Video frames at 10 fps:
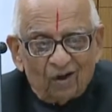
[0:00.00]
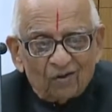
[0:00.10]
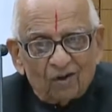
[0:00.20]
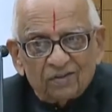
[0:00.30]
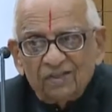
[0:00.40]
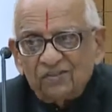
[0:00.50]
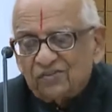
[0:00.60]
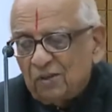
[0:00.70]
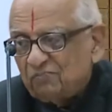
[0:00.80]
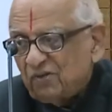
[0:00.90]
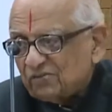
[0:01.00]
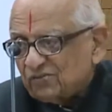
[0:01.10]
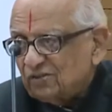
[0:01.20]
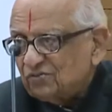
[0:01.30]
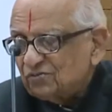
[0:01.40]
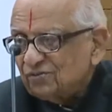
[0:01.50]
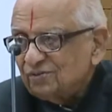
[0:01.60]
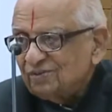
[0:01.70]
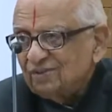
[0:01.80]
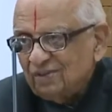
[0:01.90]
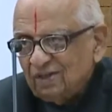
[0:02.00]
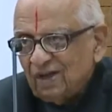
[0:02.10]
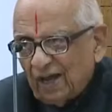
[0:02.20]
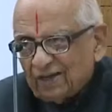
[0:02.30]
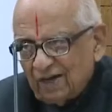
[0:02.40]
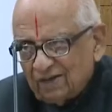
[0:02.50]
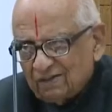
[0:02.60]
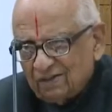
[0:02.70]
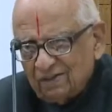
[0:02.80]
Or are they the same facets? I had